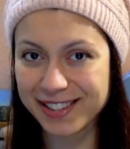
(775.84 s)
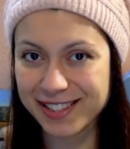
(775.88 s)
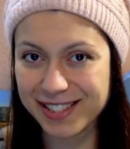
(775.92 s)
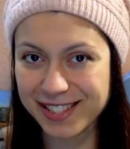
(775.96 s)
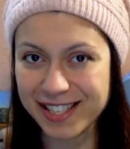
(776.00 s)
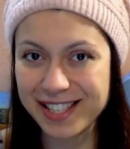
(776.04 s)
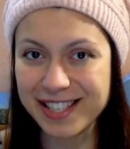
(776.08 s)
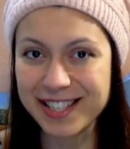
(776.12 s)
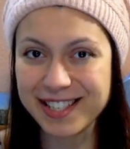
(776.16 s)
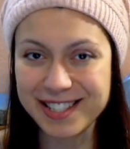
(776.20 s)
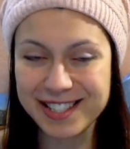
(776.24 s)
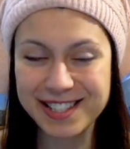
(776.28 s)

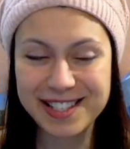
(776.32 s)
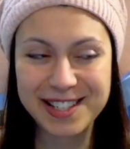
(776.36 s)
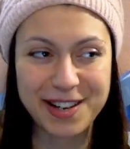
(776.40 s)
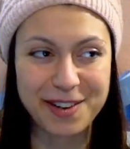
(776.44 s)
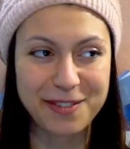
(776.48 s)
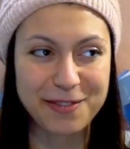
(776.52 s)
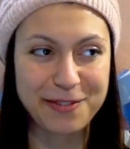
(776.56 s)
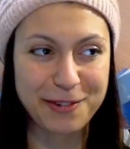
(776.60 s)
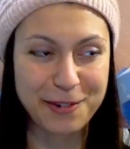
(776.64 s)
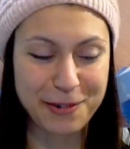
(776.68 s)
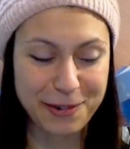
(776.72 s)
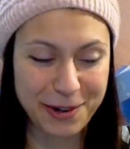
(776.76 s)
tint
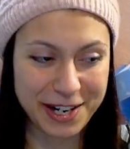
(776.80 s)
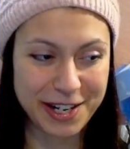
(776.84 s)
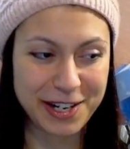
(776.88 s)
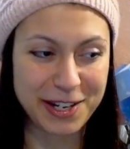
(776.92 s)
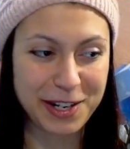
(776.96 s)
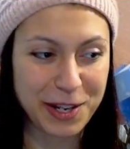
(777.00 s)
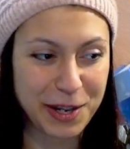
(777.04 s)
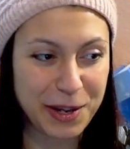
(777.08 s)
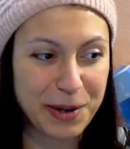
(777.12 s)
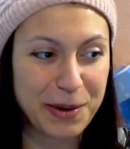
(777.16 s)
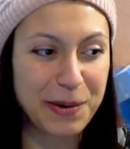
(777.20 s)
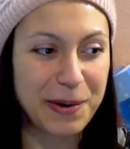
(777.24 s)
of
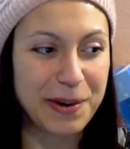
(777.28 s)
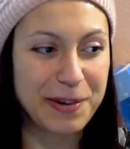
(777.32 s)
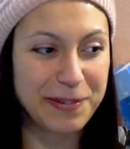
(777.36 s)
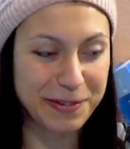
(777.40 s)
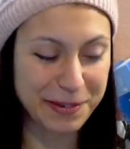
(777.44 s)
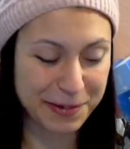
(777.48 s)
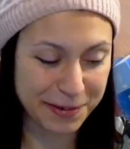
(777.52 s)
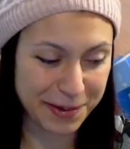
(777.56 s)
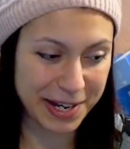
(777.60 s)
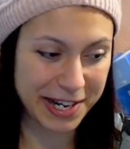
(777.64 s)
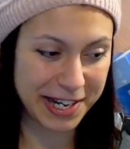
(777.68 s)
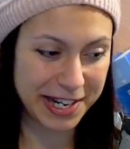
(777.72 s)
green, hue
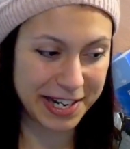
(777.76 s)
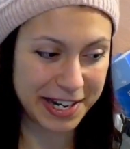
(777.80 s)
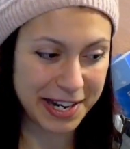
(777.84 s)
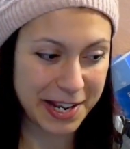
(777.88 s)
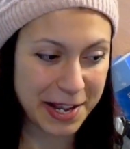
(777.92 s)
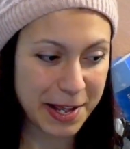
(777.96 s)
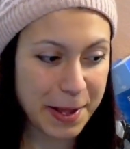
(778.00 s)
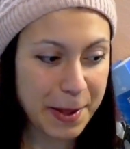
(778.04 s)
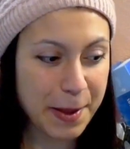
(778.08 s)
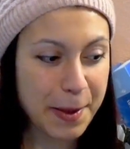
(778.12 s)
of green.